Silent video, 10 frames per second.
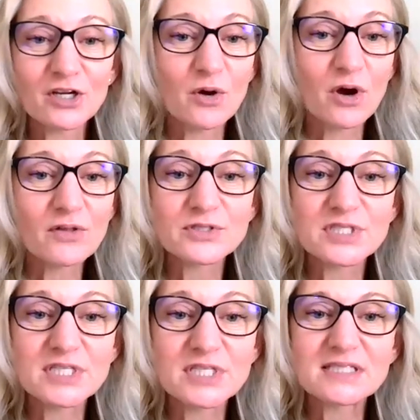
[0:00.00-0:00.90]
you know, all those
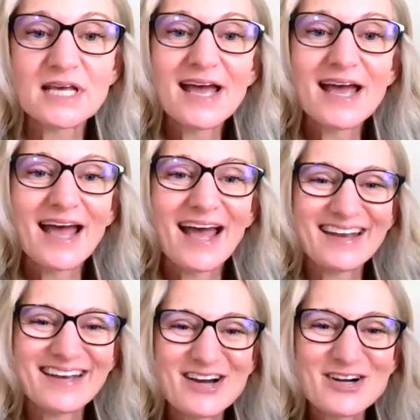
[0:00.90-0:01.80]
things.
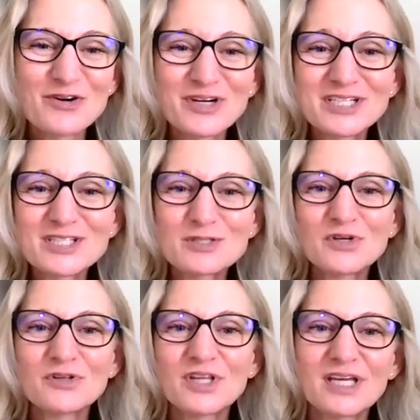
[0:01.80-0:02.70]
And a green
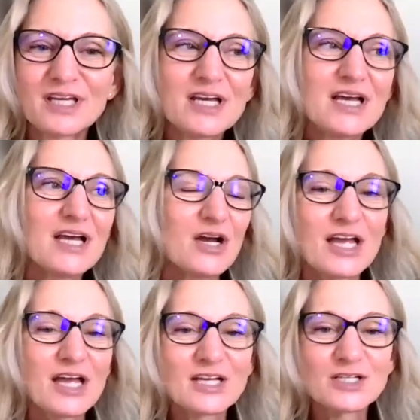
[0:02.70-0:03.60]
smoothie,
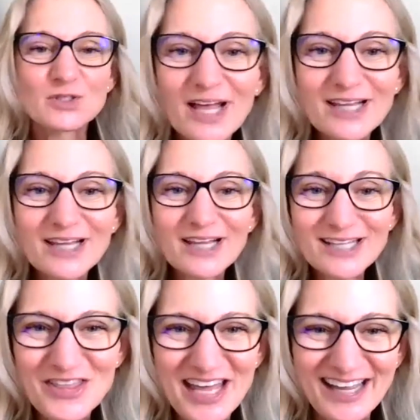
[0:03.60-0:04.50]
it's one little
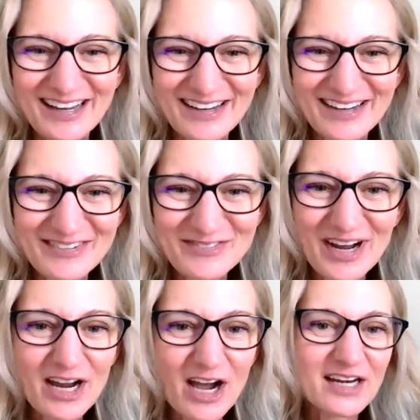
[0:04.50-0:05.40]
thing,
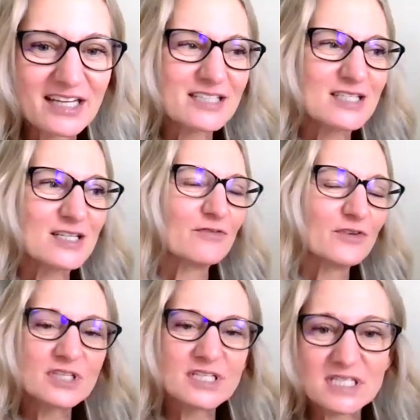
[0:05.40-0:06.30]
right? Audience, if
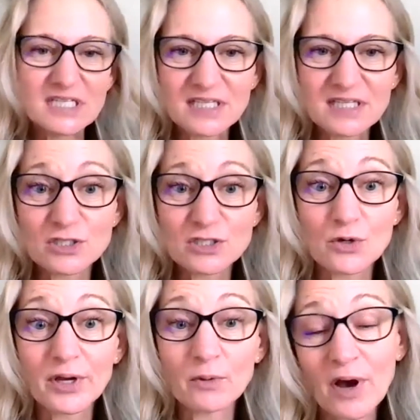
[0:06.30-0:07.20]
you're listening to this
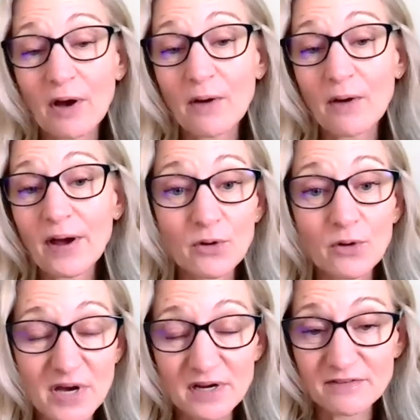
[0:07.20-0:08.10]
going, wow, I know
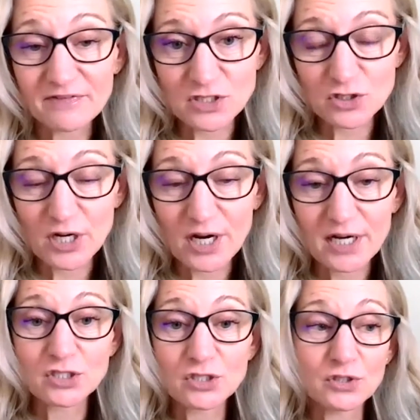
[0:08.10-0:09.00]
I'm on a fast track
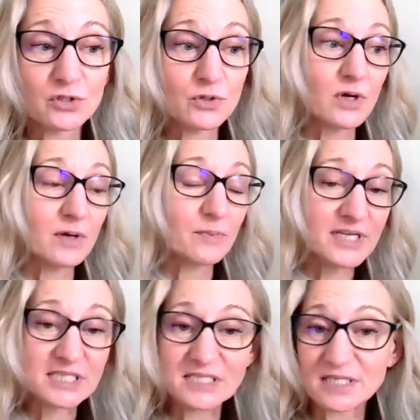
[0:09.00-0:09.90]
to a
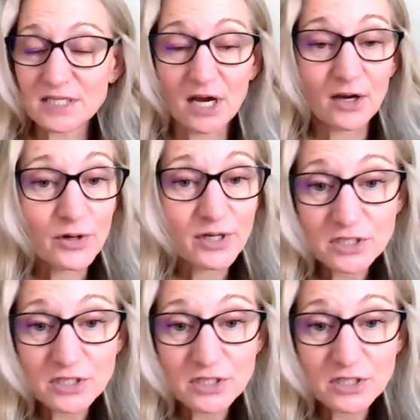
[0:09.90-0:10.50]
place that's not going to